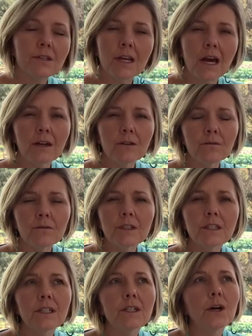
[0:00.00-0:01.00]
I don't
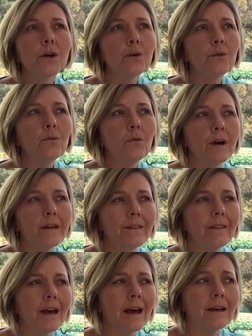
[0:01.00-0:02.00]
really know what
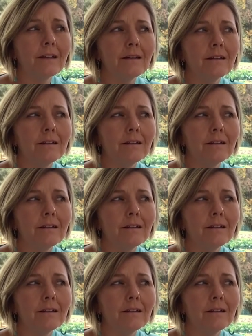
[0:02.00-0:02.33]
that